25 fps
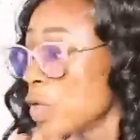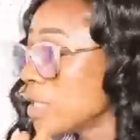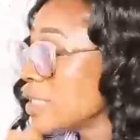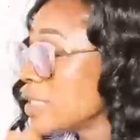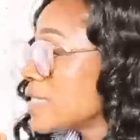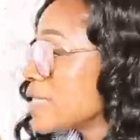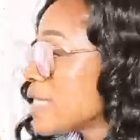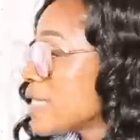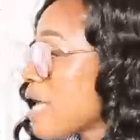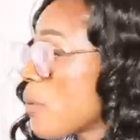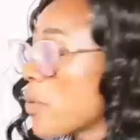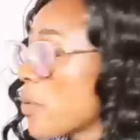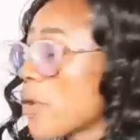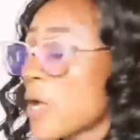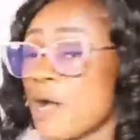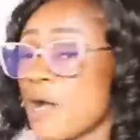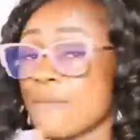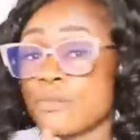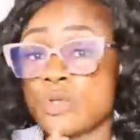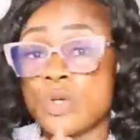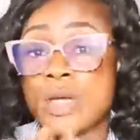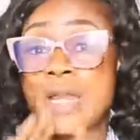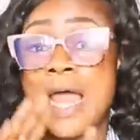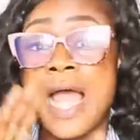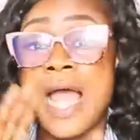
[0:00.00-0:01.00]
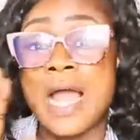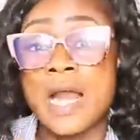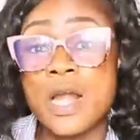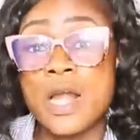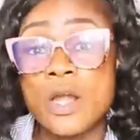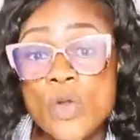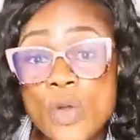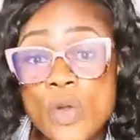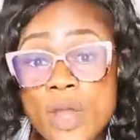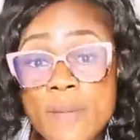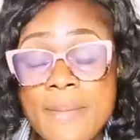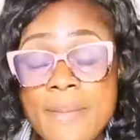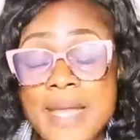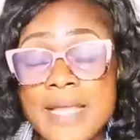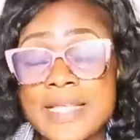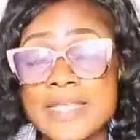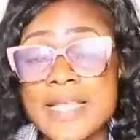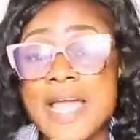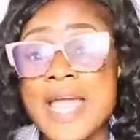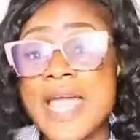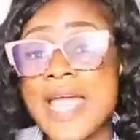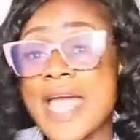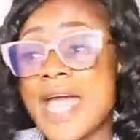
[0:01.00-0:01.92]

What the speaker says: understand? We come to an agreement.